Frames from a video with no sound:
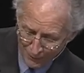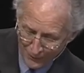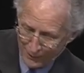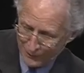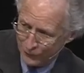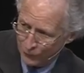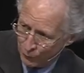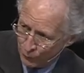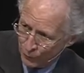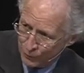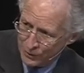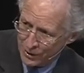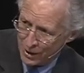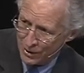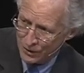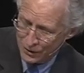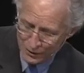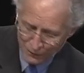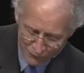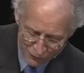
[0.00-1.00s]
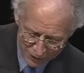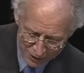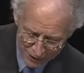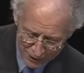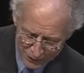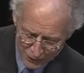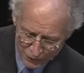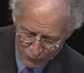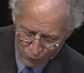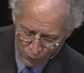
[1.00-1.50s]
That's a quotation of
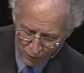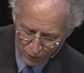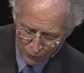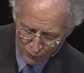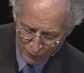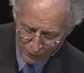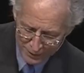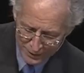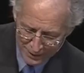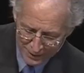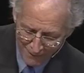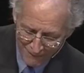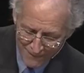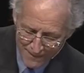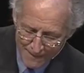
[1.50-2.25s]
Genesis 27.